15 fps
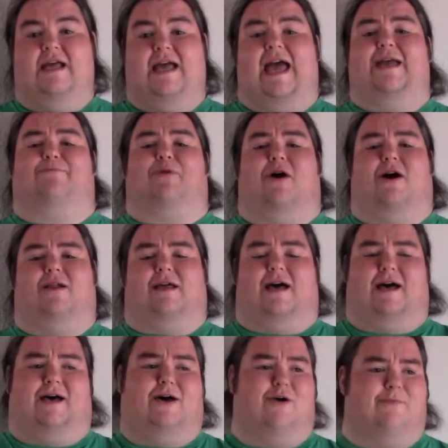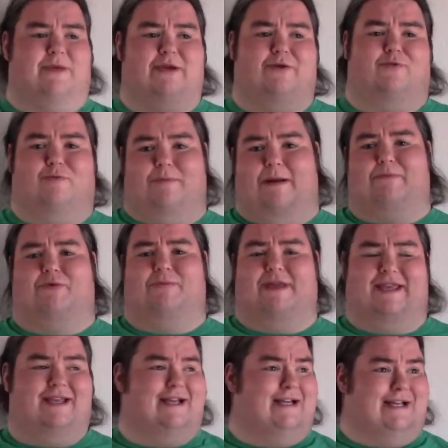Hey, Paul, uh, hope you remember
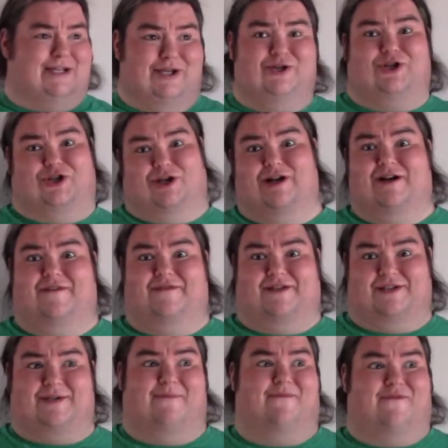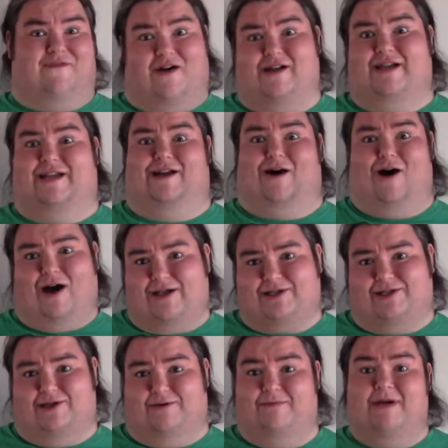me. You should have, because I'm fucking
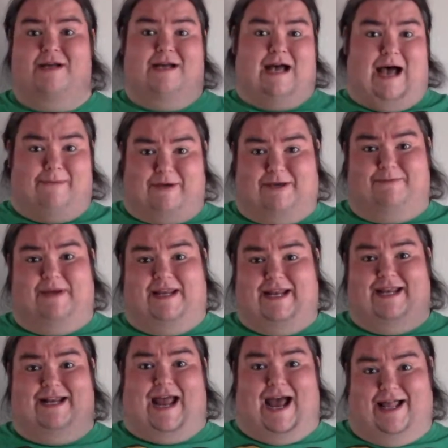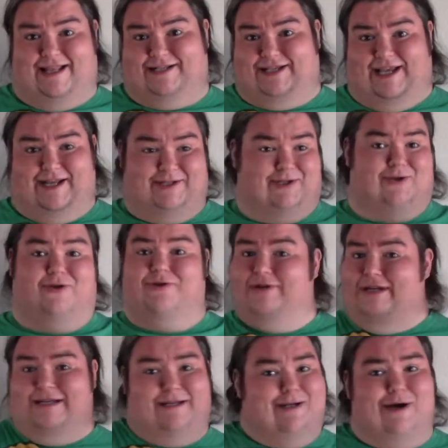awesome. I'm comedian Alex Ansel.
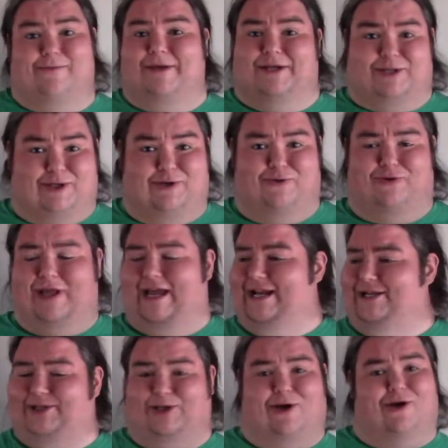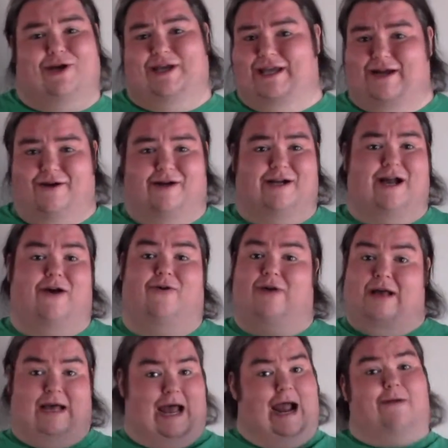You know me as Kool Aid. I saw you a year ago.
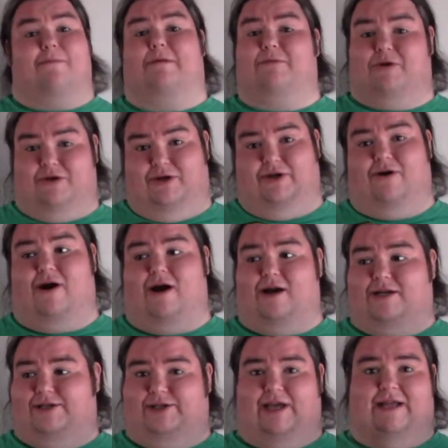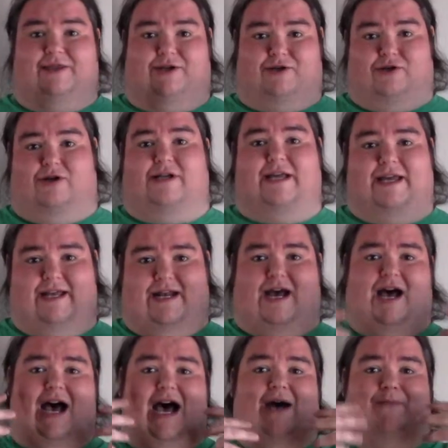I remember who you are, because you had the crooked
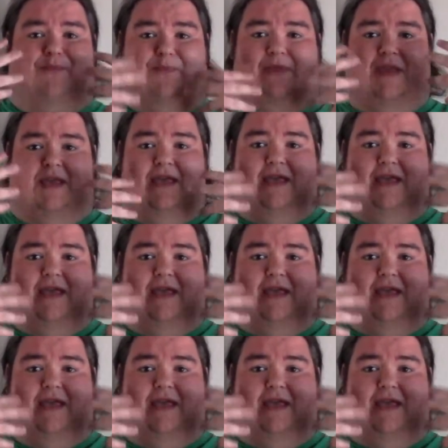um,